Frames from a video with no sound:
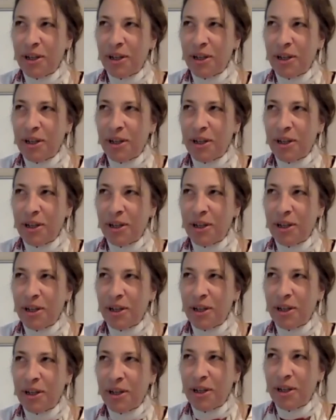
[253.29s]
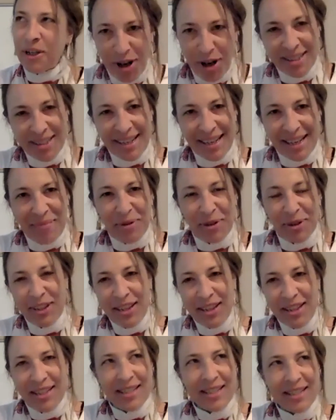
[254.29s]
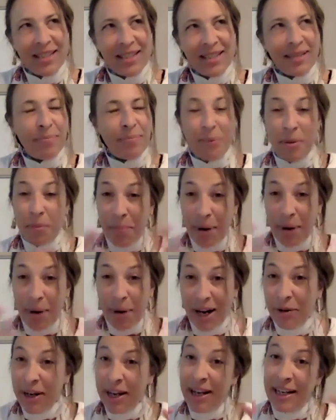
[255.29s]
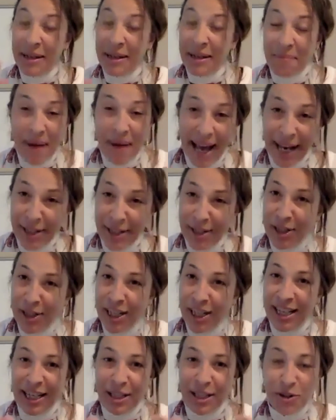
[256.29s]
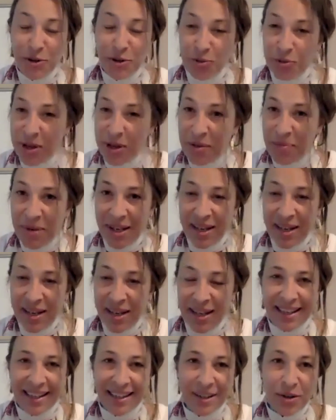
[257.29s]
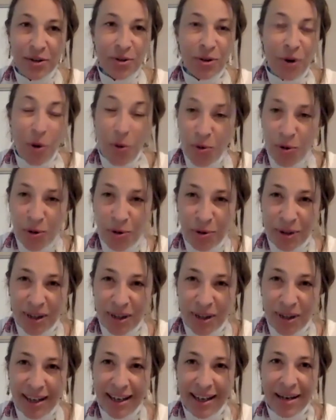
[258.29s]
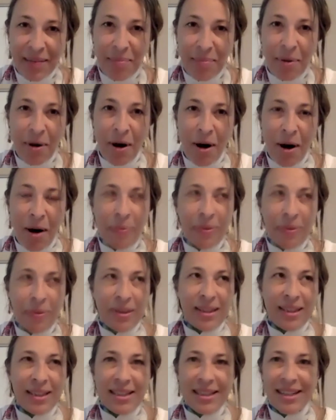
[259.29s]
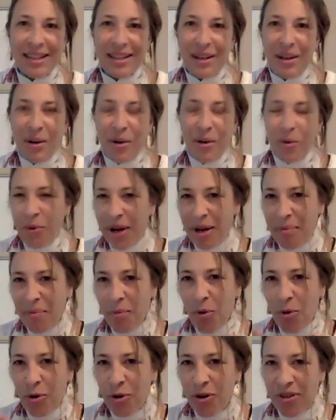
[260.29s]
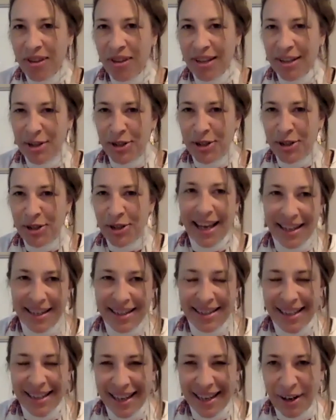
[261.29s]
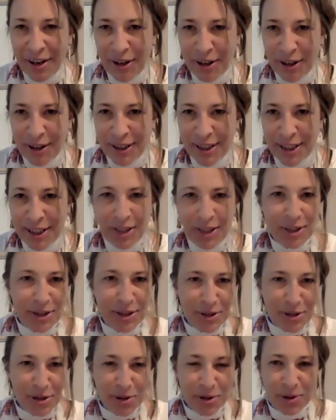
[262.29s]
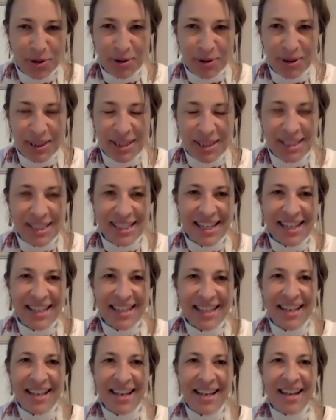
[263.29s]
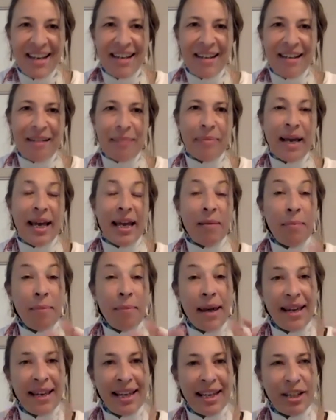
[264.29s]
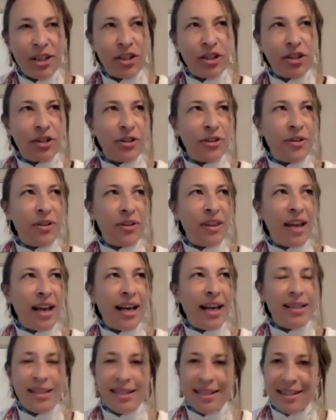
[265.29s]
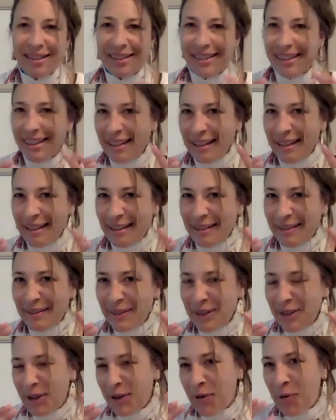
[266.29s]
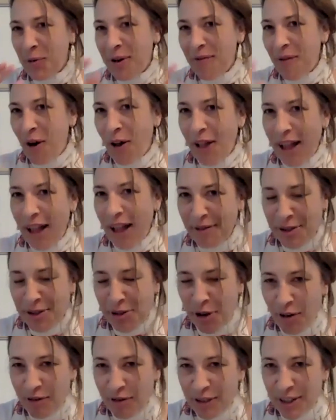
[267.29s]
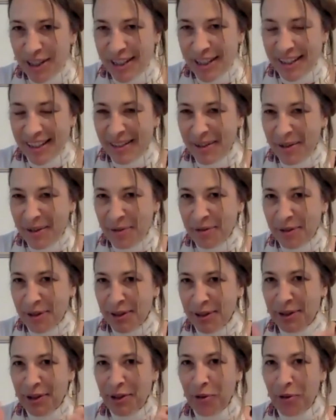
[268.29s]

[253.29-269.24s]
that what you brought to this table in this preparing and imagining and dreaming and co-creating POP is way more than just editing our digital stories and making sure that we've all have sovereignty over,